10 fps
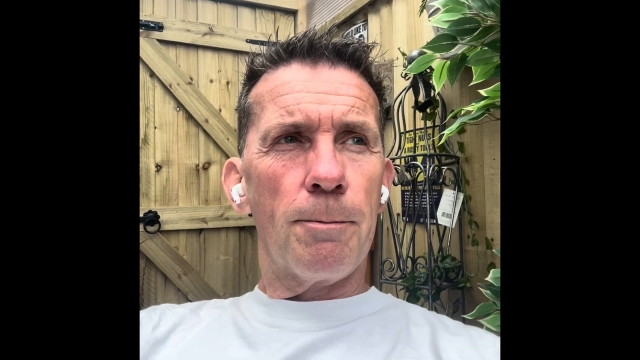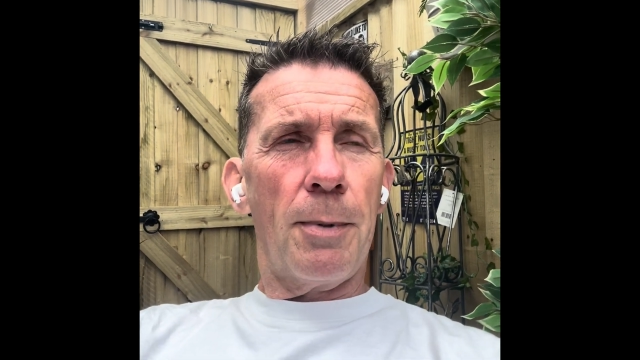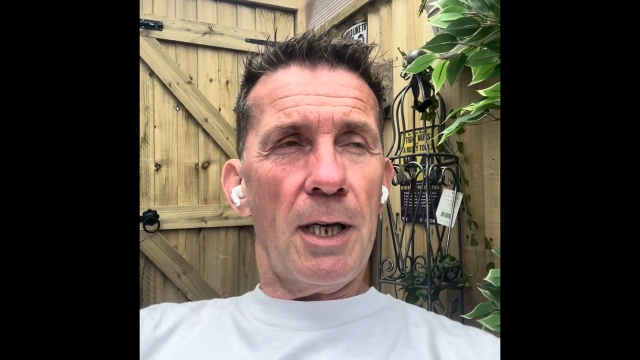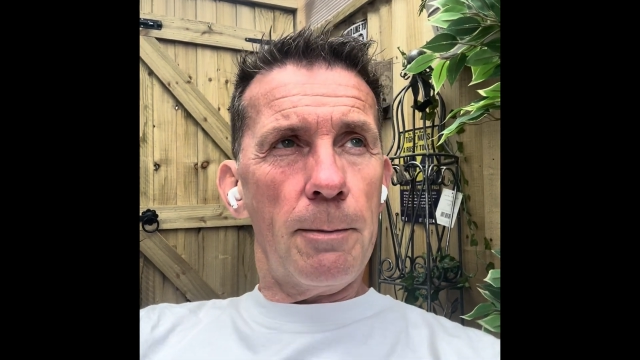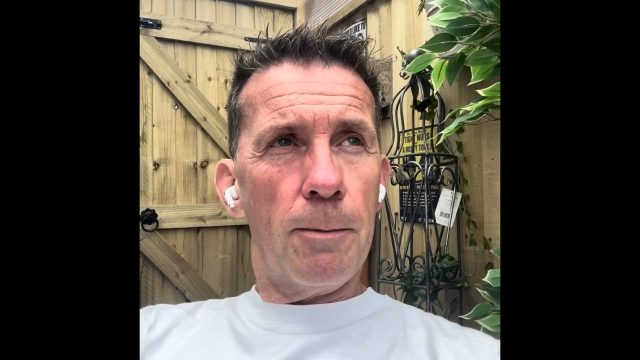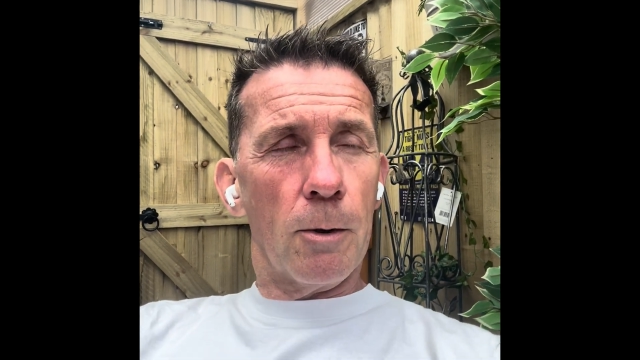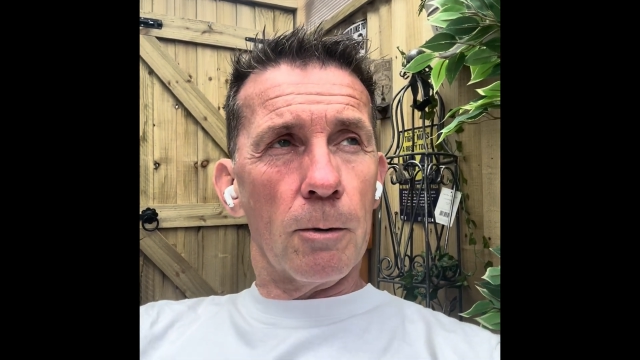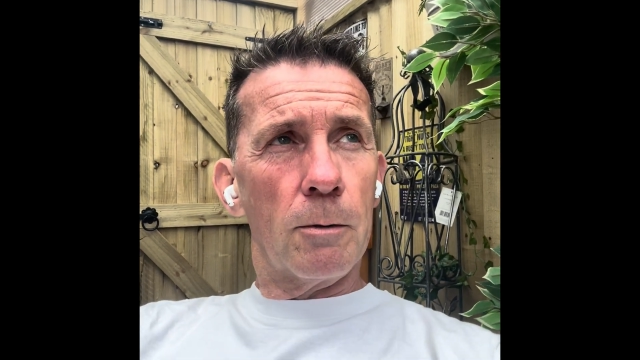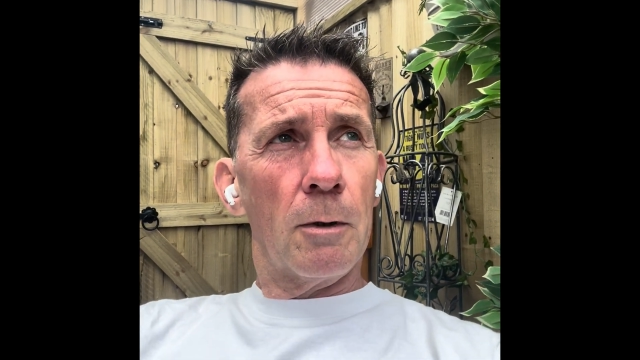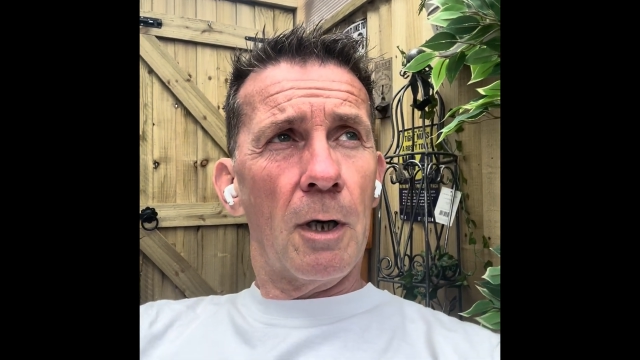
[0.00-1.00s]

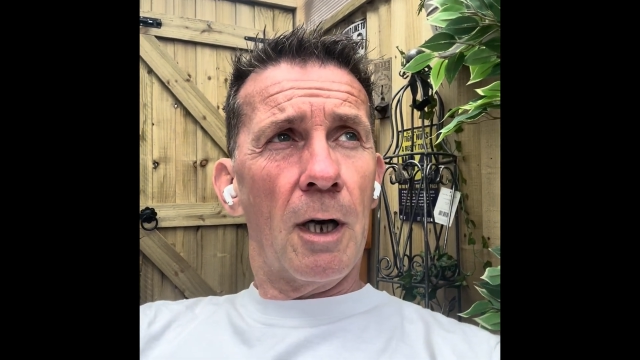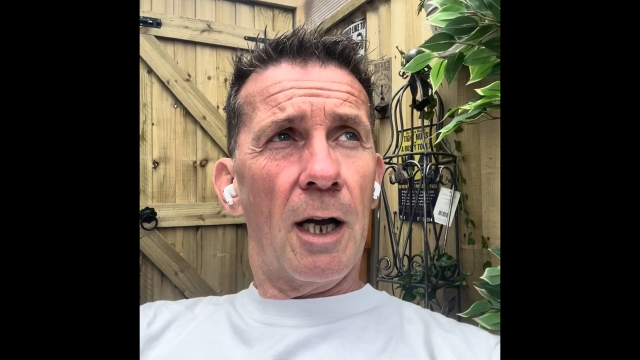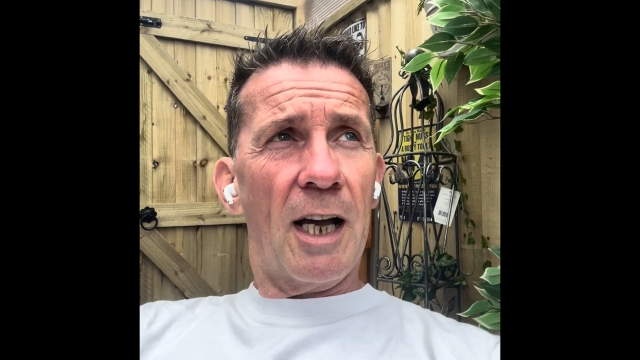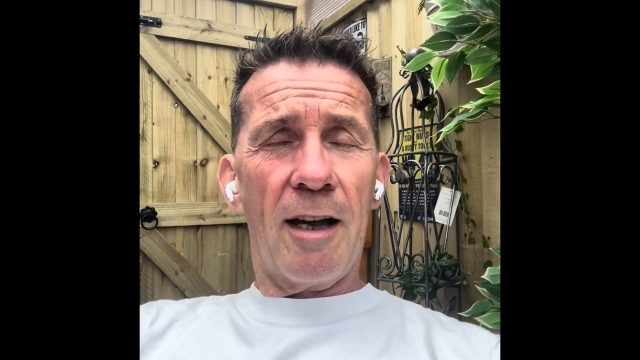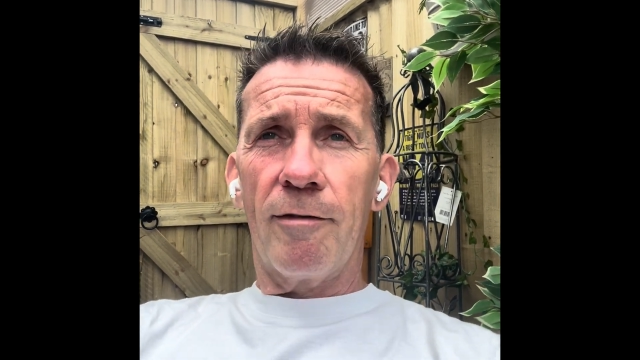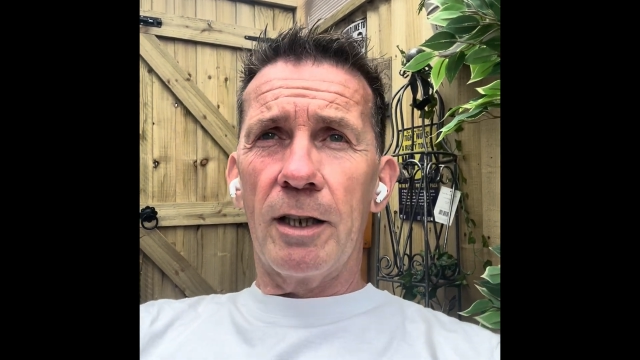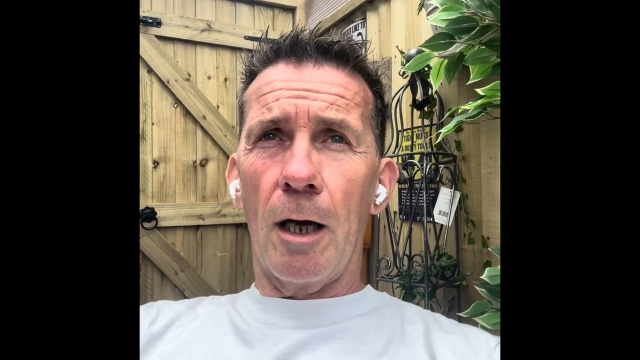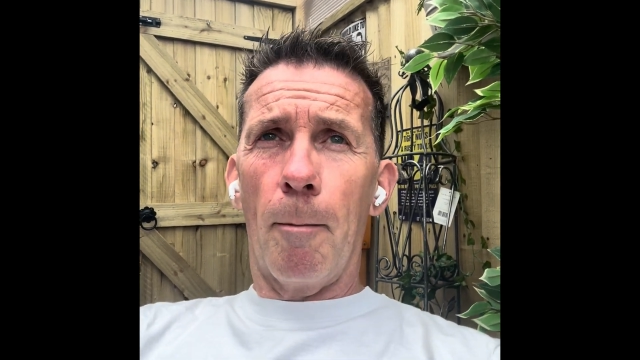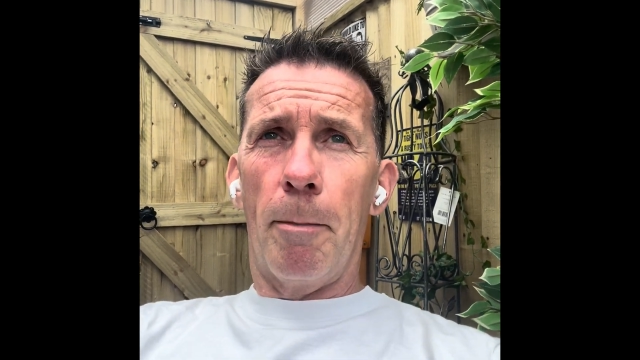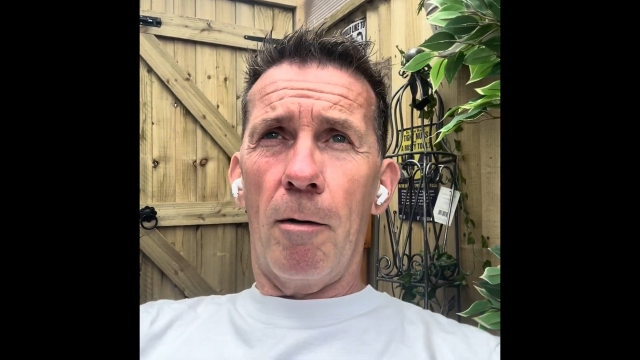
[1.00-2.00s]
people having
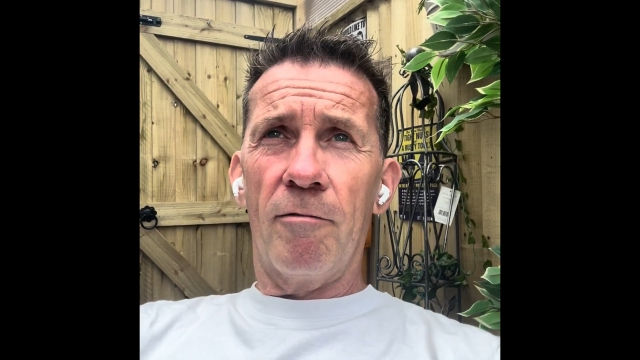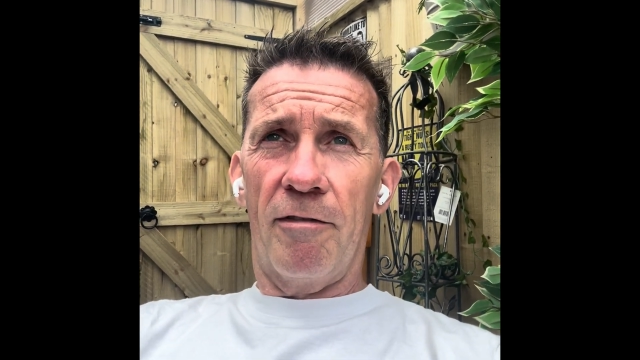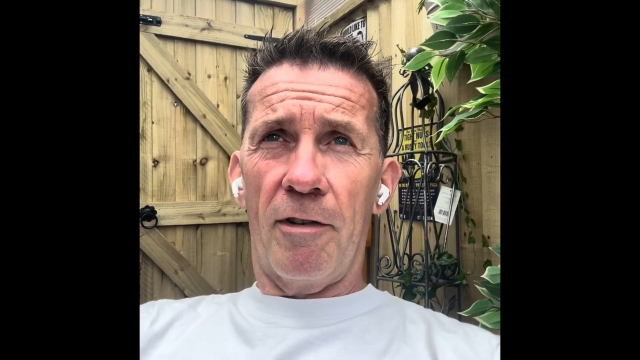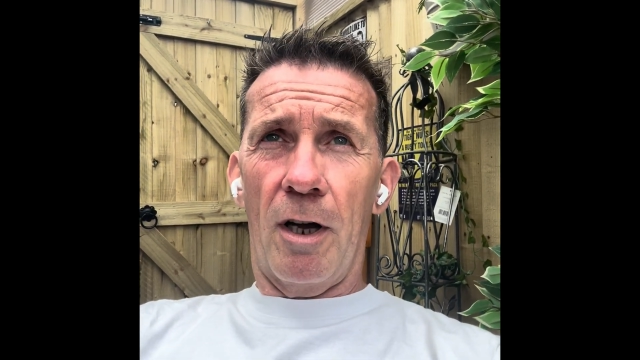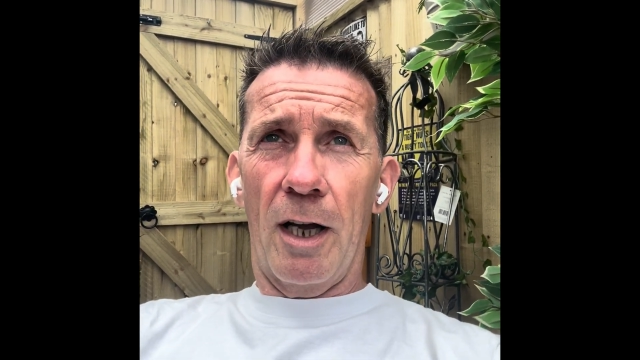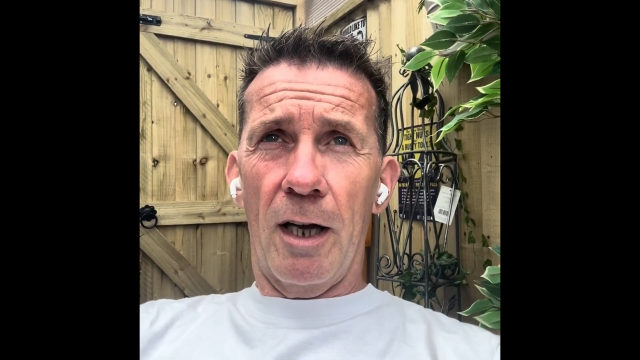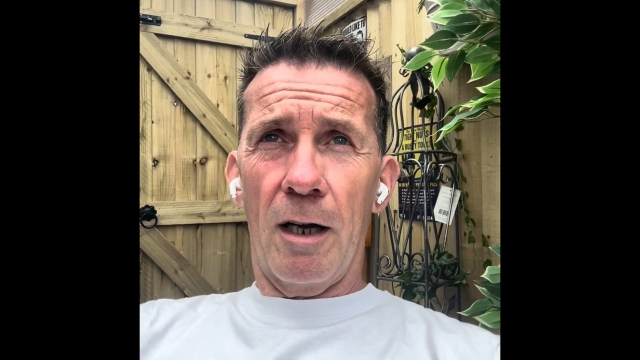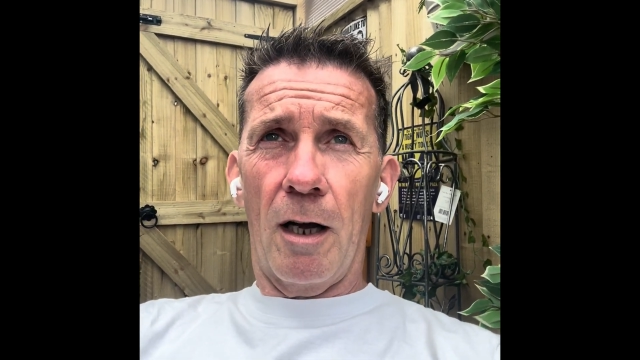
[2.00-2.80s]
a bonfire,